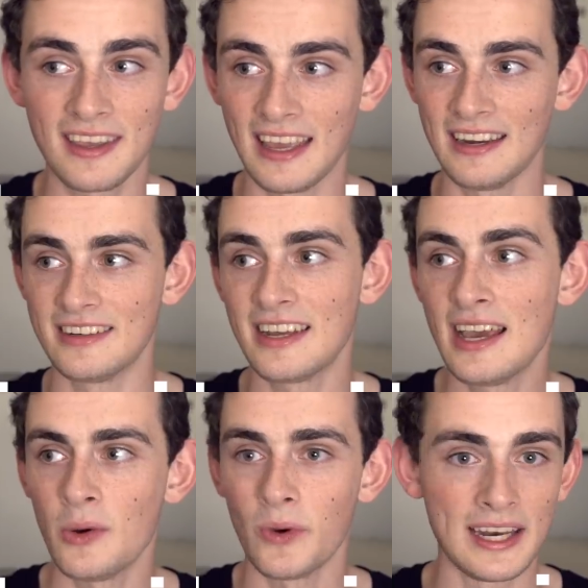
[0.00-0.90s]
And
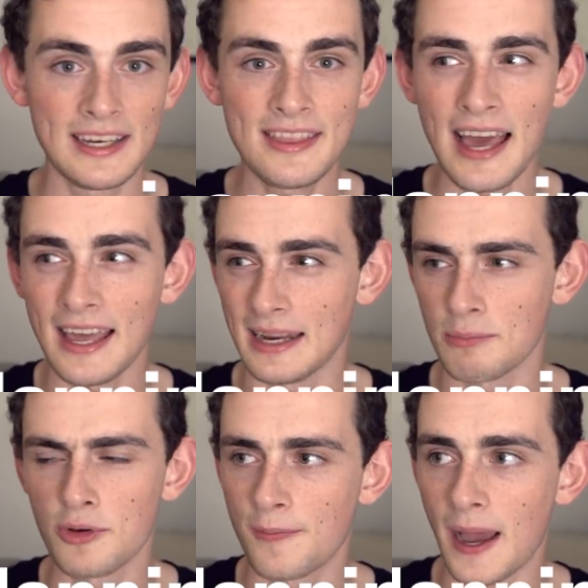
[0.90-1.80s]
when I did that and I
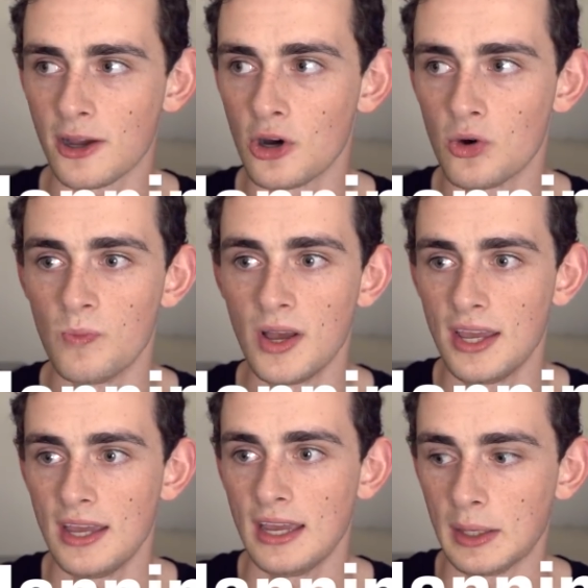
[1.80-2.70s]
moved back home,
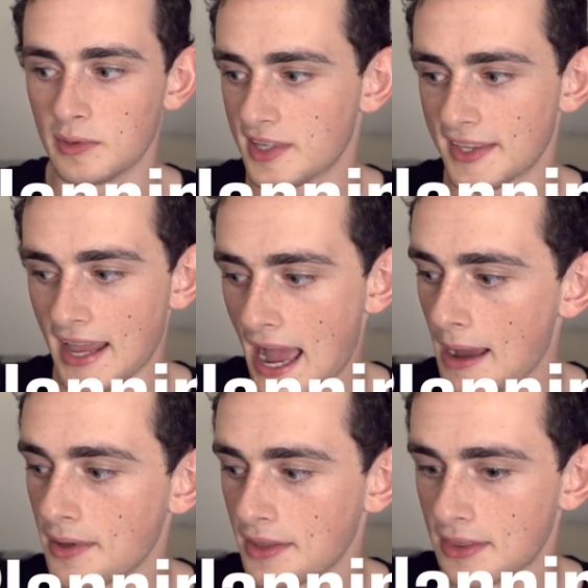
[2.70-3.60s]
it was just a
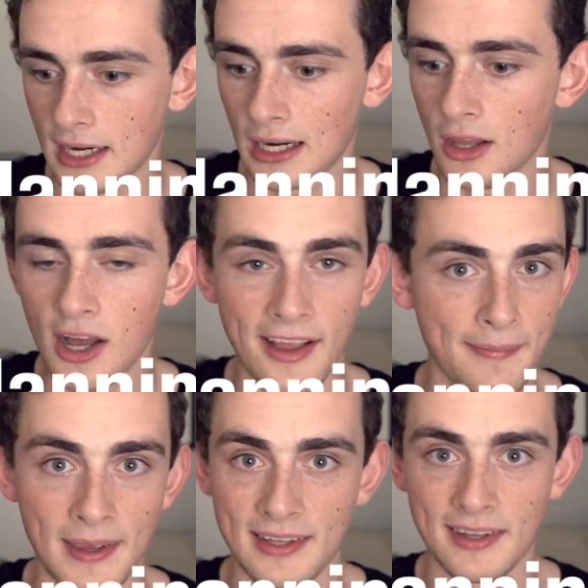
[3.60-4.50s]
habit that I
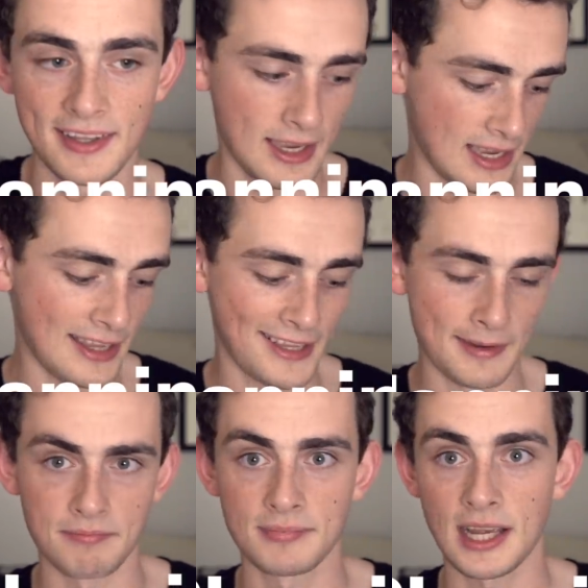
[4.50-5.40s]
lost because I was taking
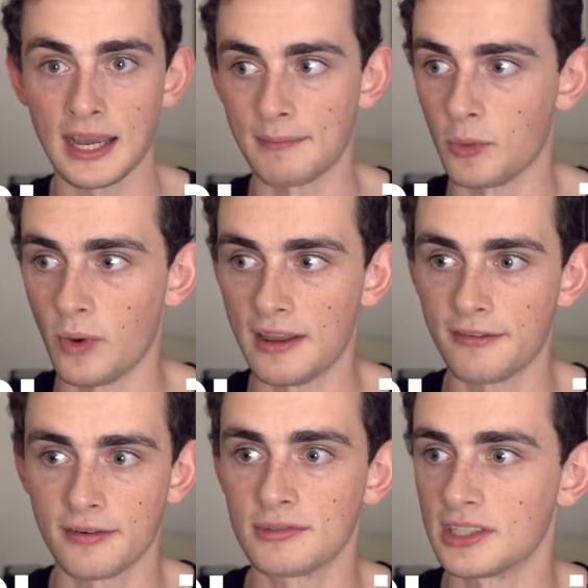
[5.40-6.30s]
some time away
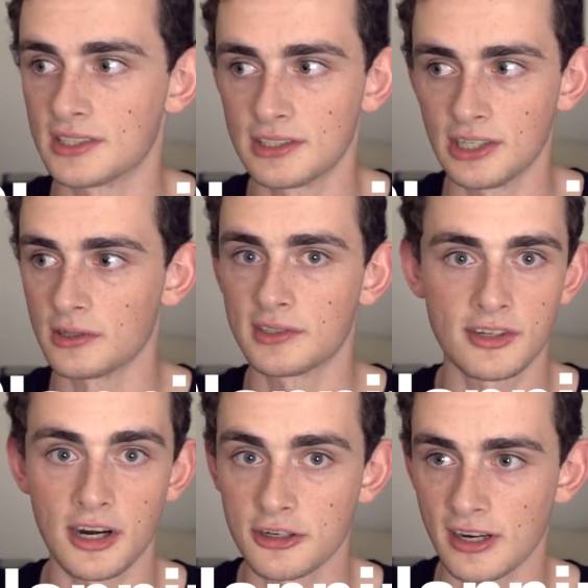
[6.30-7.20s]
from just, you know,
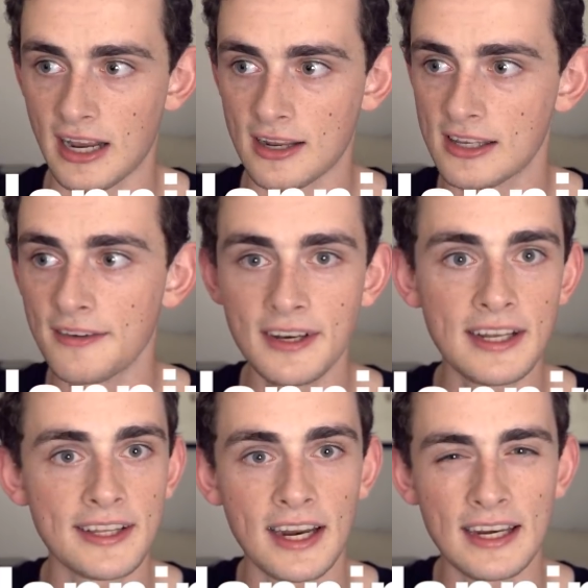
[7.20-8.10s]
structuring
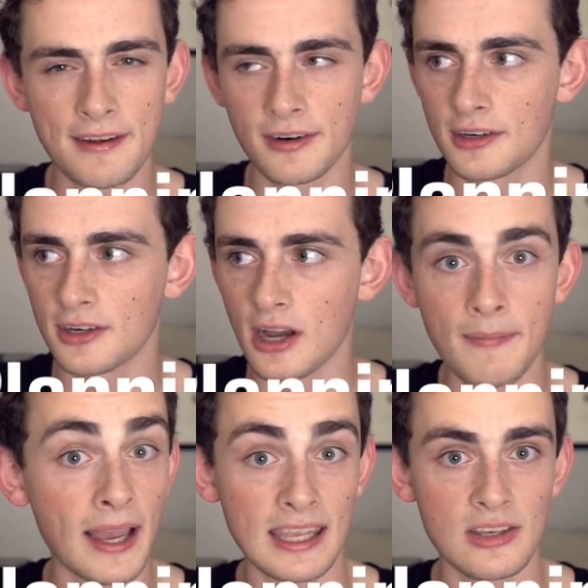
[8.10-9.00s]
activities and I never got
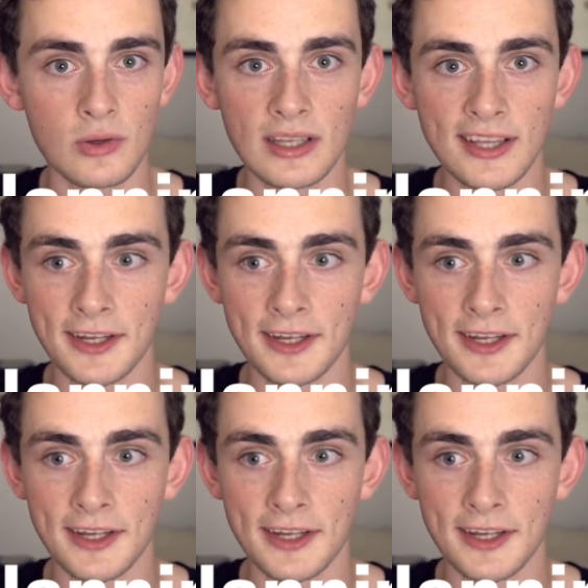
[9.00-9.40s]
back into it.